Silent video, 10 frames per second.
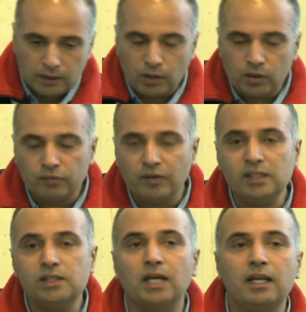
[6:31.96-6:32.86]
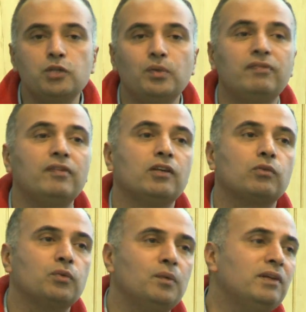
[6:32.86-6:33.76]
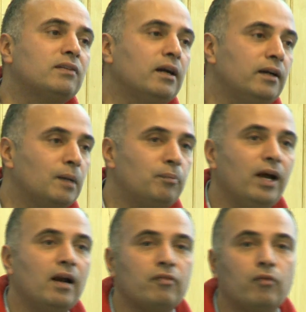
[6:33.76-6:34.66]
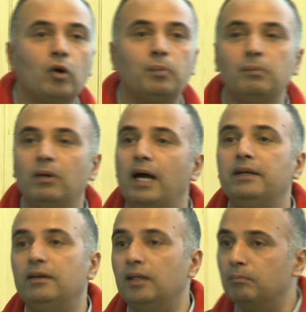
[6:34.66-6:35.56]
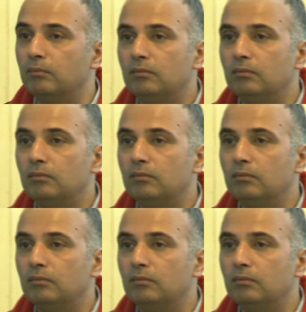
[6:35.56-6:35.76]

you know, the first challenge we faced was when we started up, we had a four people IT team.